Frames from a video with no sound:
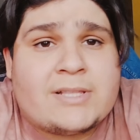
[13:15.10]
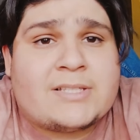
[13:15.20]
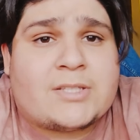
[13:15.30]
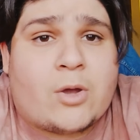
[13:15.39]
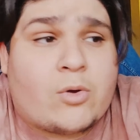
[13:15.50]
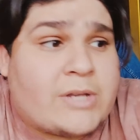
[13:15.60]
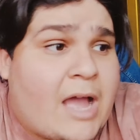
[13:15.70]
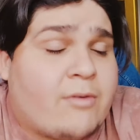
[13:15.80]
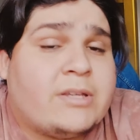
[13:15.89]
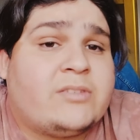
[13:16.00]
So
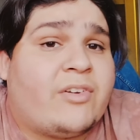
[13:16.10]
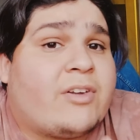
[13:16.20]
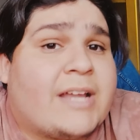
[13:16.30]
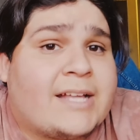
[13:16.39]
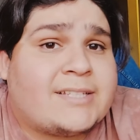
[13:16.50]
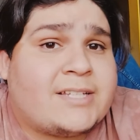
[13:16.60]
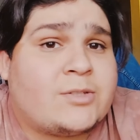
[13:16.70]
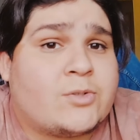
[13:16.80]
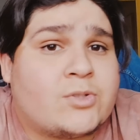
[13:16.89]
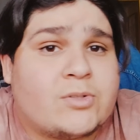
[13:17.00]
now he's very
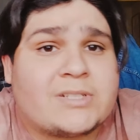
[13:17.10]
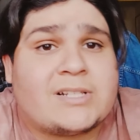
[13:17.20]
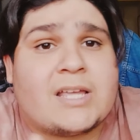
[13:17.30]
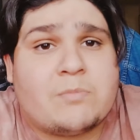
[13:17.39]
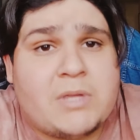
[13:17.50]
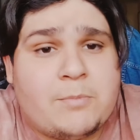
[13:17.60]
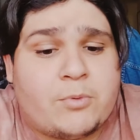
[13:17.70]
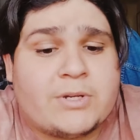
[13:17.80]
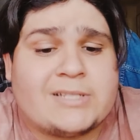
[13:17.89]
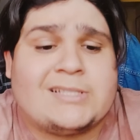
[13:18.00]
antisocial, doesn't like
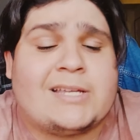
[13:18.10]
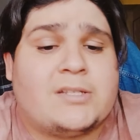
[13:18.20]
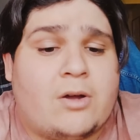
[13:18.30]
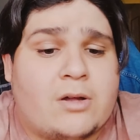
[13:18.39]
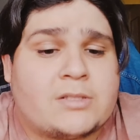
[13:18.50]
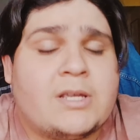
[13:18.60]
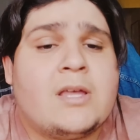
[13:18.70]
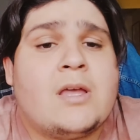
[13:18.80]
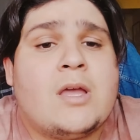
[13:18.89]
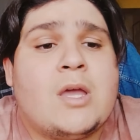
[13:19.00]
people, he doesn't like dogs.
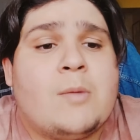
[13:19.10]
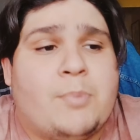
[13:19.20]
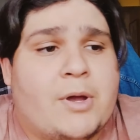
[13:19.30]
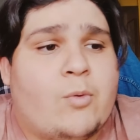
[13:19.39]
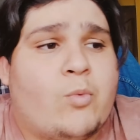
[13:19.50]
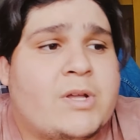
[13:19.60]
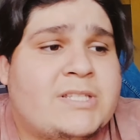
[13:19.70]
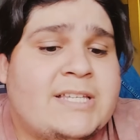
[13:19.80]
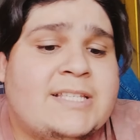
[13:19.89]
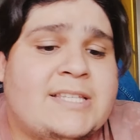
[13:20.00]
But
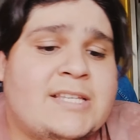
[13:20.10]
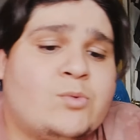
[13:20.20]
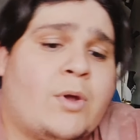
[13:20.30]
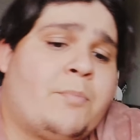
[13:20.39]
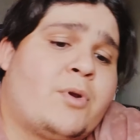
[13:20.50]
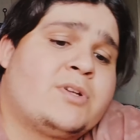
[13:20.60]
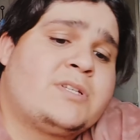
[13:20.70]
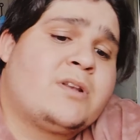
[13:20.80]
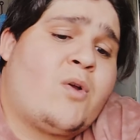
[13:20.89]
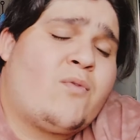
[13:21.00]
once he sees one
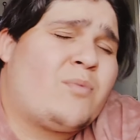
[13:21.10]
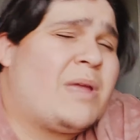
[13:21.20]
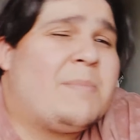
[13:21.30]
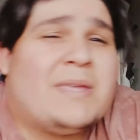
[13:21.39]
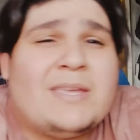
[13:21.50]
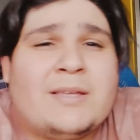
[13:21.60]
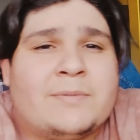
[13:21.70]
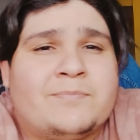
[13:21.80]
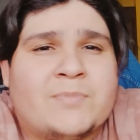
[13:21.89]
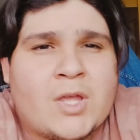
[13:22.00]
person over maybe
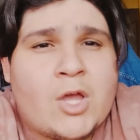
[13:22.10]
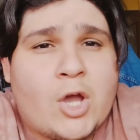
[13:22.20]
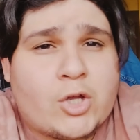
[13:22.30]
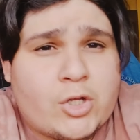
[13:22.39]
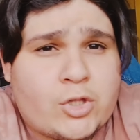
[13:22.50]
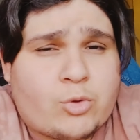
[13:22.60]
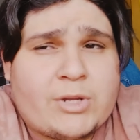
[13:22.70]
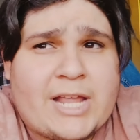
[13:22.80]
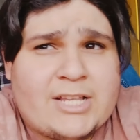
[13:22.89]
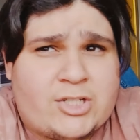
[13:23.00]
a good
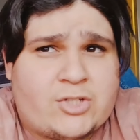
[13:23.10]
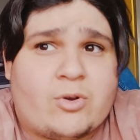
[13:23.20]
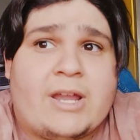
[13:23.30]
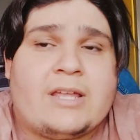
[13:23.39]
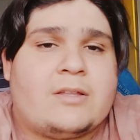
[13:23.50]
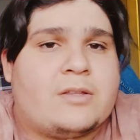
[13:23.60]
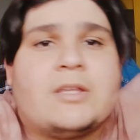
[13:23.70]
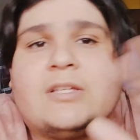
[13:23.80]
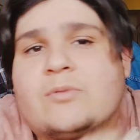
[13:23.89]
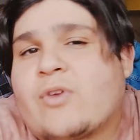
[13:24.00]
3 days straight,
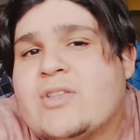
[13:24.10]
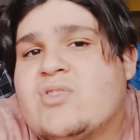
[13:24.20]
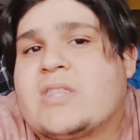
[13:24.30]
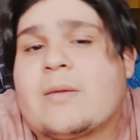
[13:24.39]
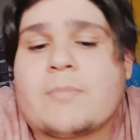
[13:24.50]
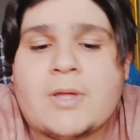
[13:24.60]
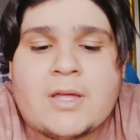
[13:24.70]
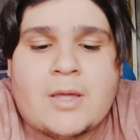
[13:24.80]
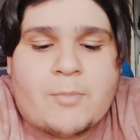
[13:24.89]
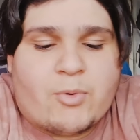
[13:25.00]
he's friends with them.
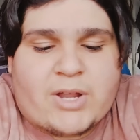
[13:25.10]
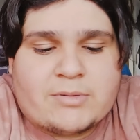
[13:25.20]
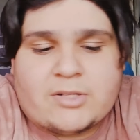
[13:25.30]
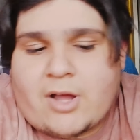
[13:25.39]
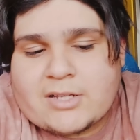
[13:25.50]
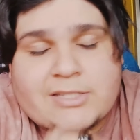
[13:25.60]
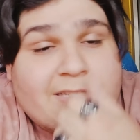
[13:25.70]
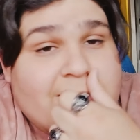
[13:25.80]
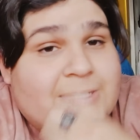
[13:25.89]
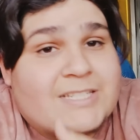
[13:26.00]
But when it comes to dogs,
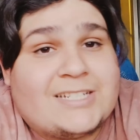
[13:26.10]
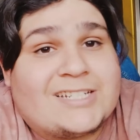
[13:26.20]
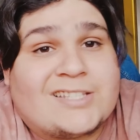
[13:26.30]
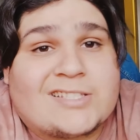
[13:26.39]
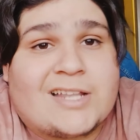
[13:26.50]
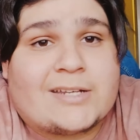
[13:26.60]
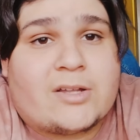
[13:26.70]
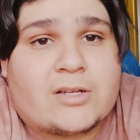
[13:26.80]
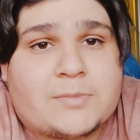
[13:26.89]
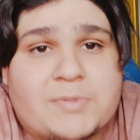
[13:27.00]
he just doesn't like
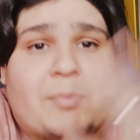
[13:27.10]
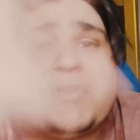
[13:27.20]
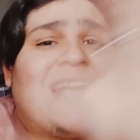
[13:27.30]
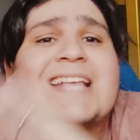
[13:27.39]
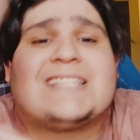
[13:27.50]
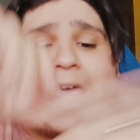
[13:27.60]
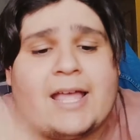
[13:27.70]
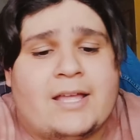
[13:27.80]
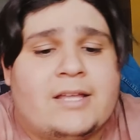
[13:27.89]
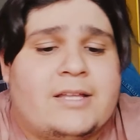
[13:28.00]
dogs. But besides
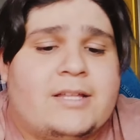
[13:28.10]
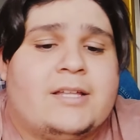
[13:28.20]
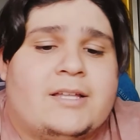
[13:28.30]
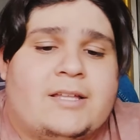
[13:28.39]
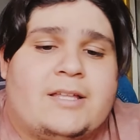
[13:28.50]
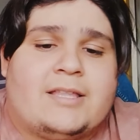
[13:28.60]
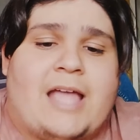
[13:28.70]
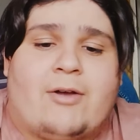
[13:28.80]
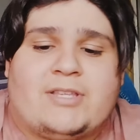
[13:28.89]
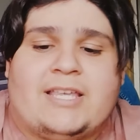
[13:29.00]

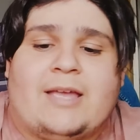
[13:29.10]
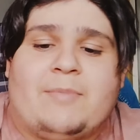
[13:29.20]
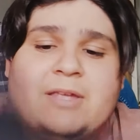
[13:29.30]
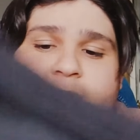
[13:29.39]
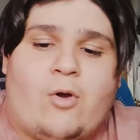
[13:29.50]
that was him. He